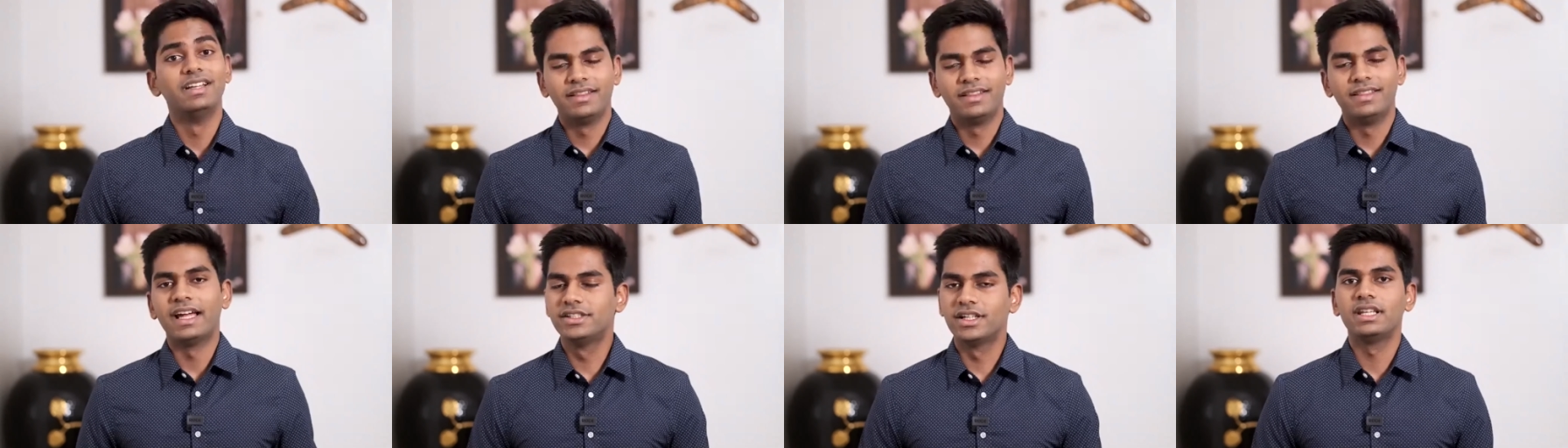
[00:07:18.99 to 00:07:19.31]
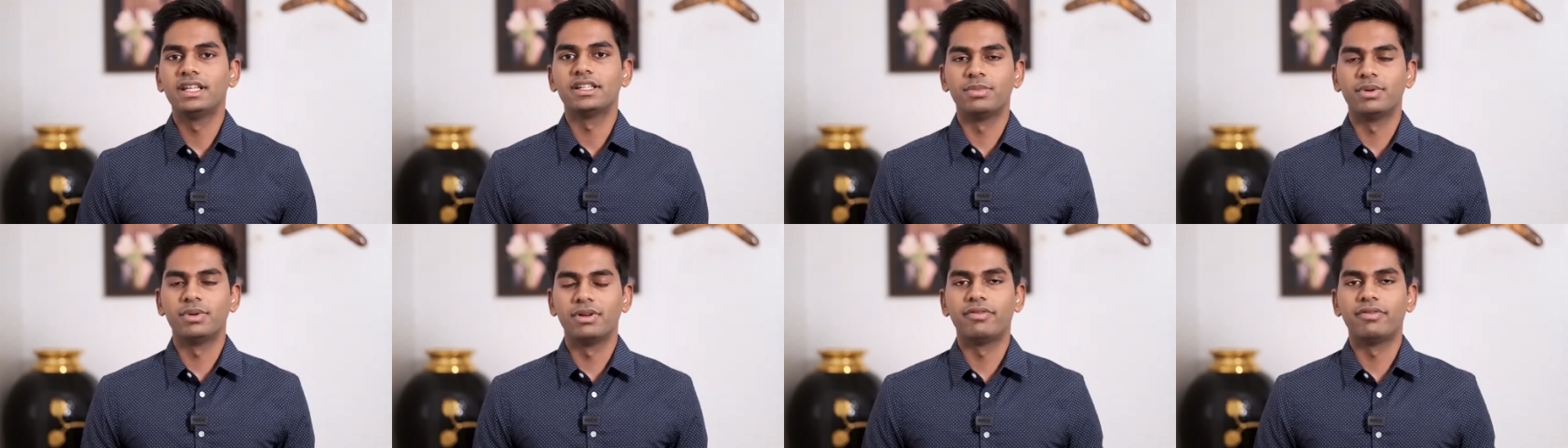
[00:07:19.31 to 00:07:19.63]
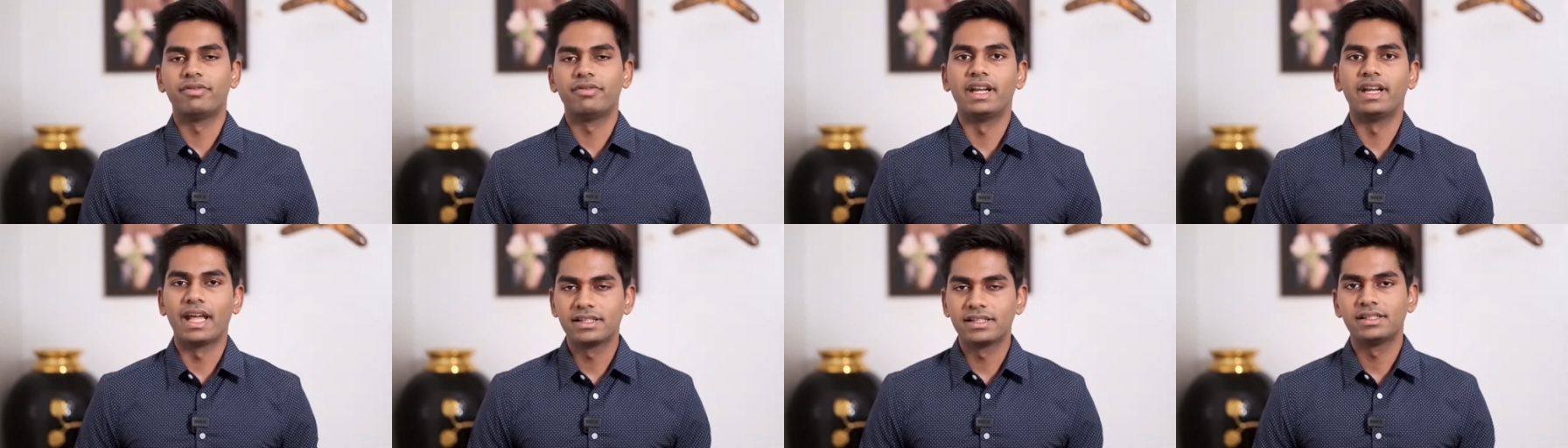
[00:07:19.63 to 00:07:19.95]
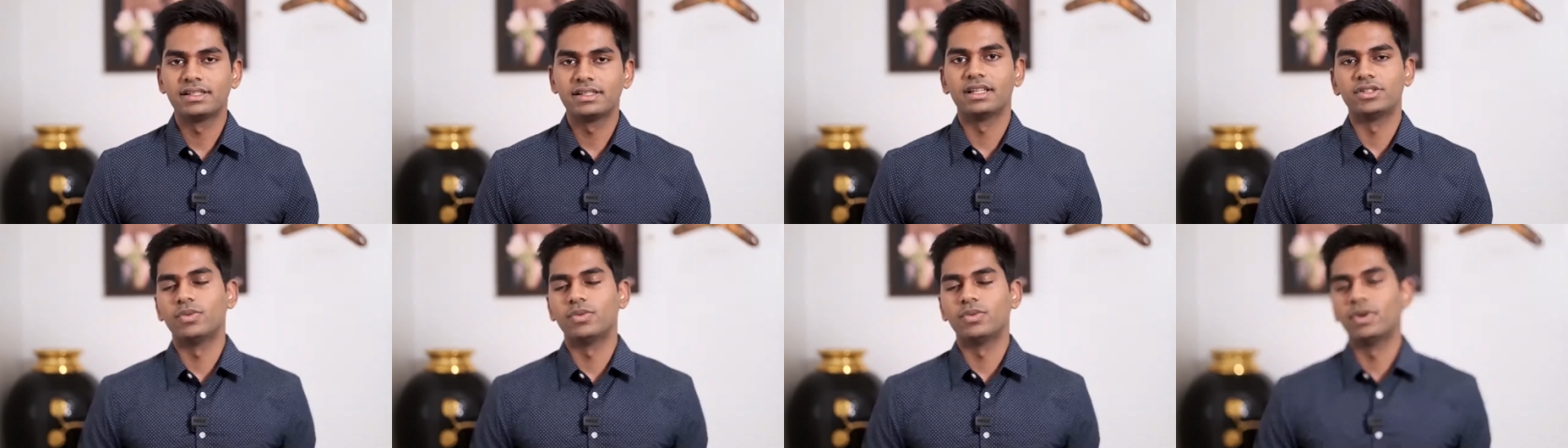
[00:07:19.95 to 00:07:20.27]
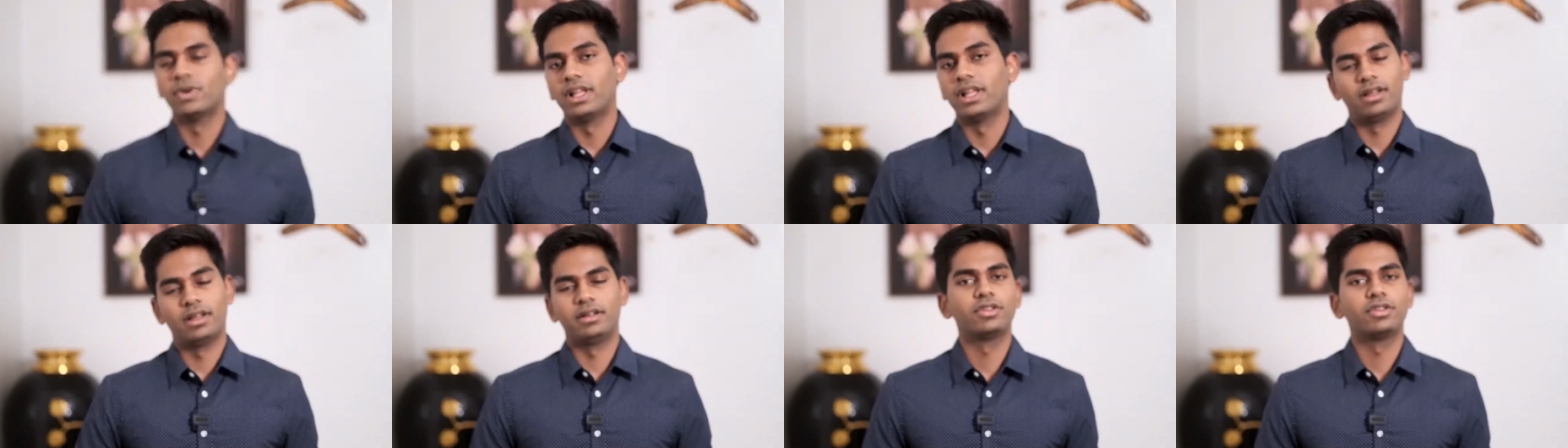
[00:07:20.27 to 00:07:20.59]
and that journey has been
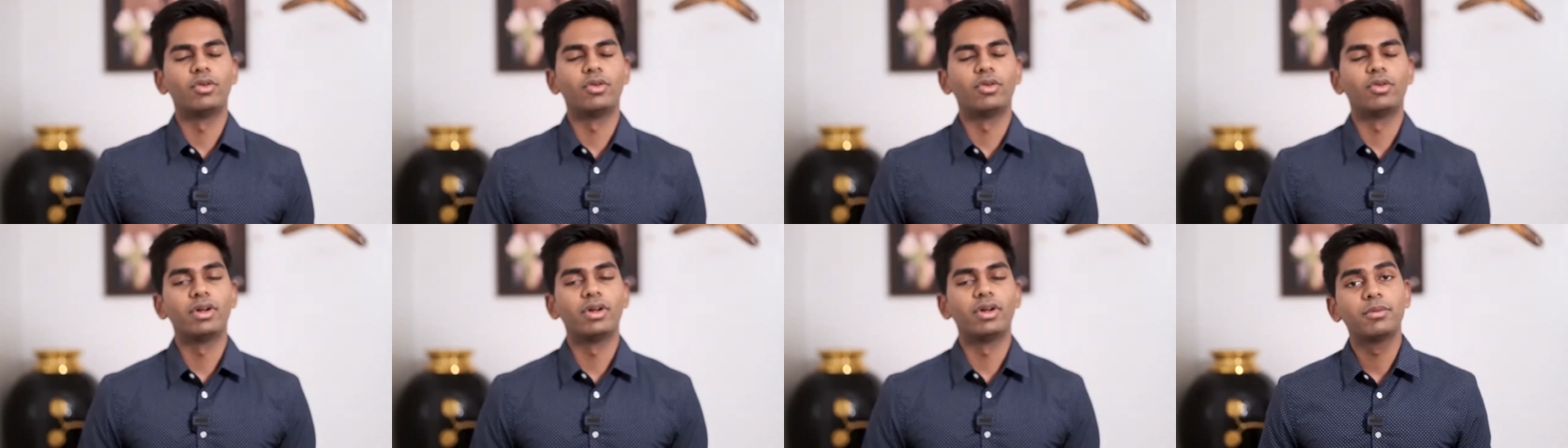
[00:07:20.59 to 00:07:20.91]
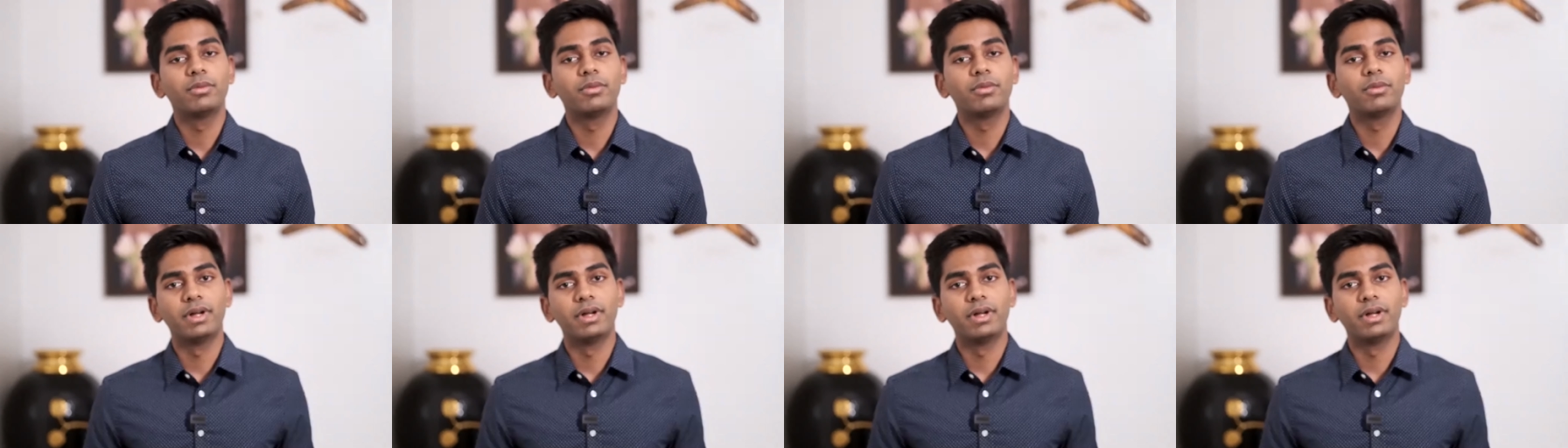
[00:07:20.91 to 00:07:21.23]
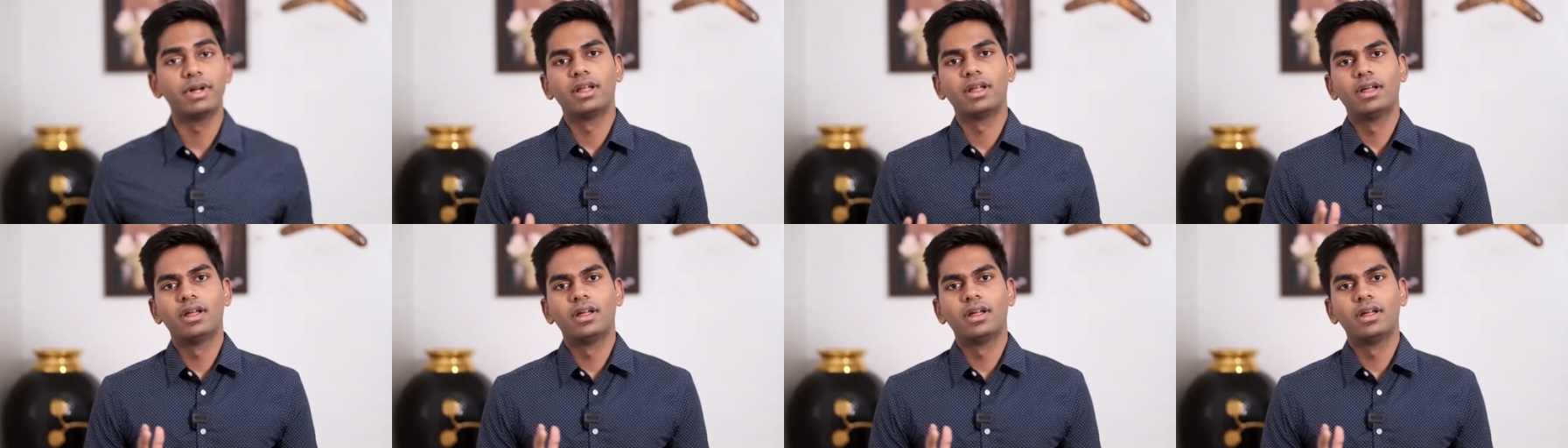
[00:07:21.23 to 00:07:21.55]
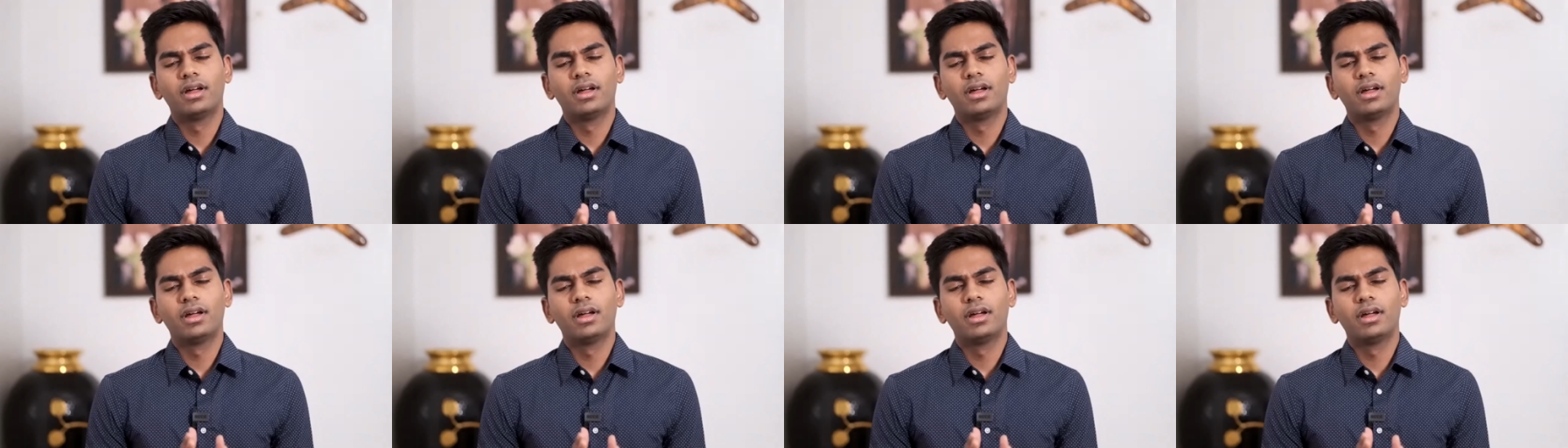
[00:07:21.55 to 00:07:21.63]
fantastic as well, and it's going.